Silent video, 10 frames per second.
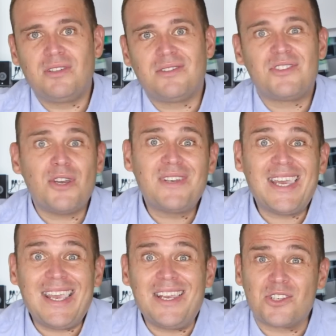And don't
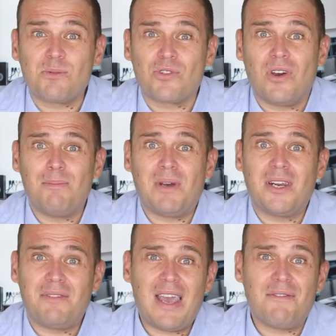forget to hit the subscribe
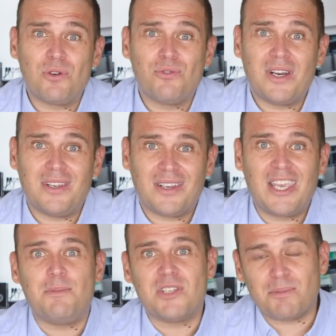button if you haven't already. It
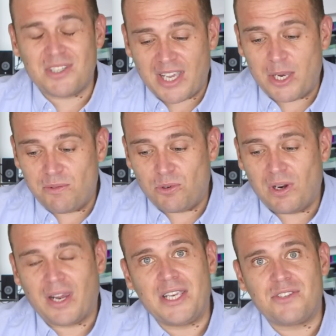keeps you up to date with all
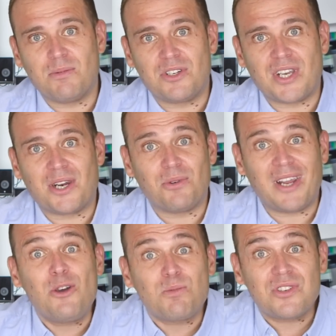the latest from the channel and
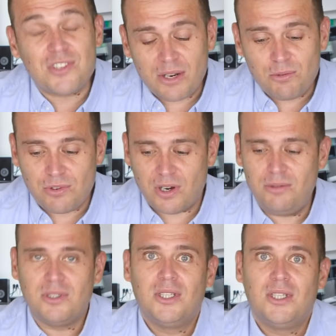helps the channel
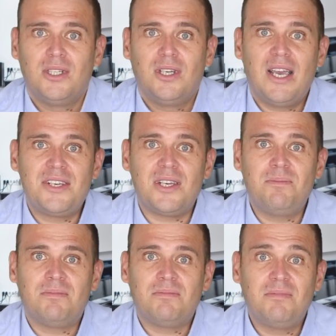grow. And
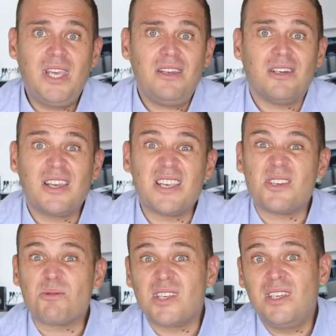yeah, I guess
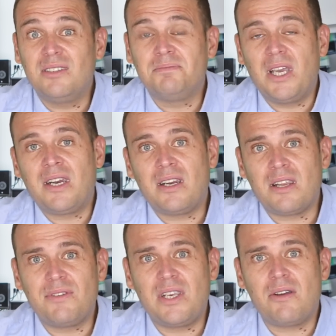I'll see you in
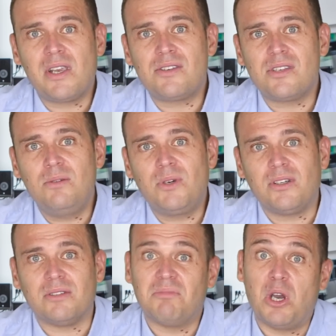another video again soon, won't
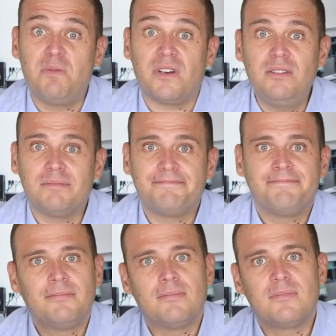I? Hopefully.
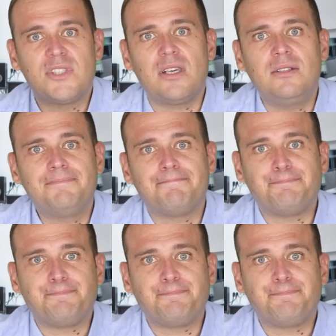Ta-da.